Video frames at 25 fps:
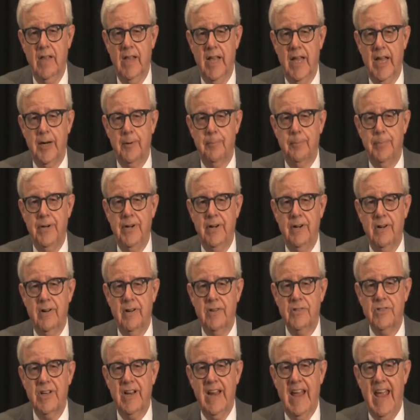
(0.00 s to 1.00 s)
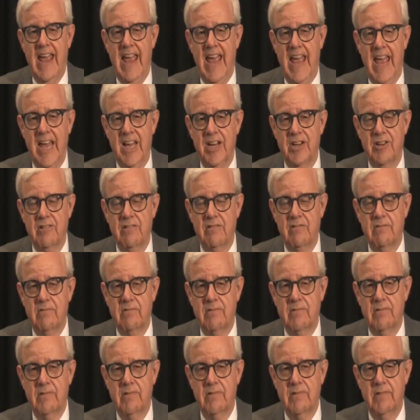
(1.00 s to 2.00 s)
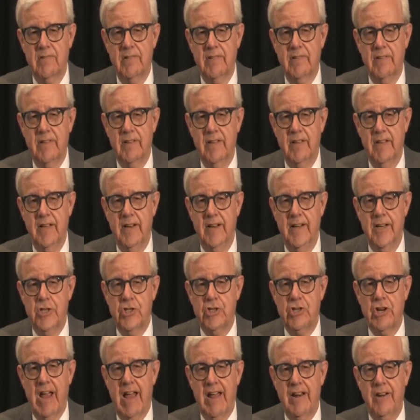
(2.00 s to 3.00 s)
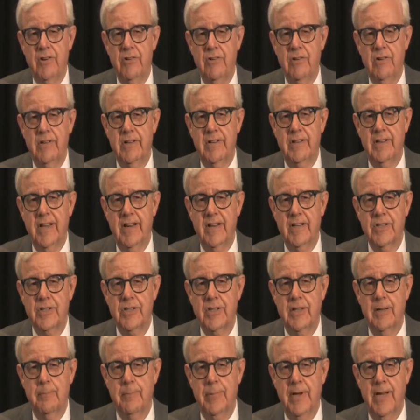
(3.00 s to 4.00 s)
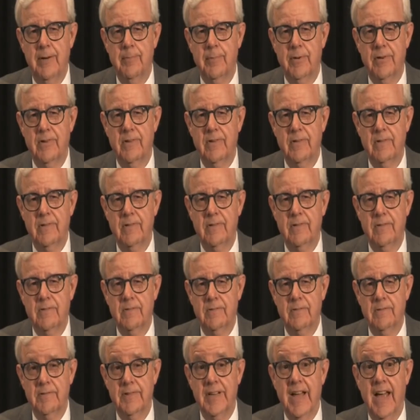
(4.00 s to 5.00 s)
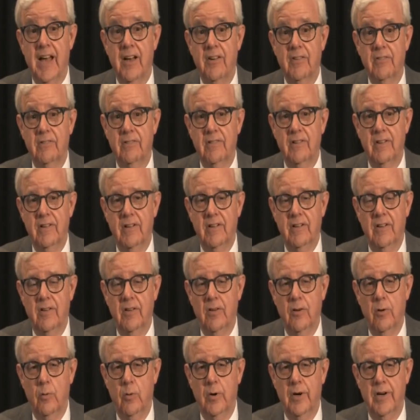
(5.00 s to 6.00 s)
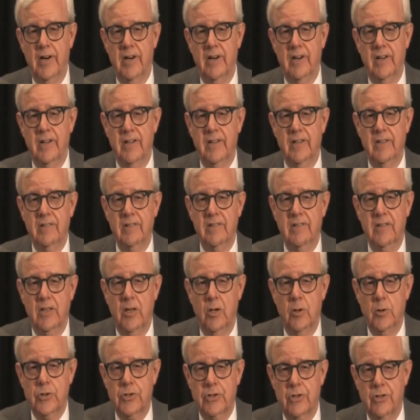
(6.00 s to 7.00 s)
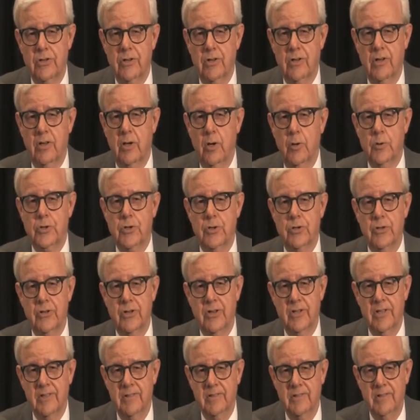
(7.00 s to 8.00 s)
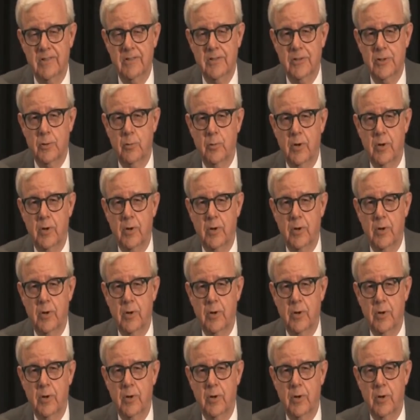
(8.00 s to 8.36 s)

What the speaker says: had appeared as an ad in a Chattanooga, Tennessee paper, down where closer to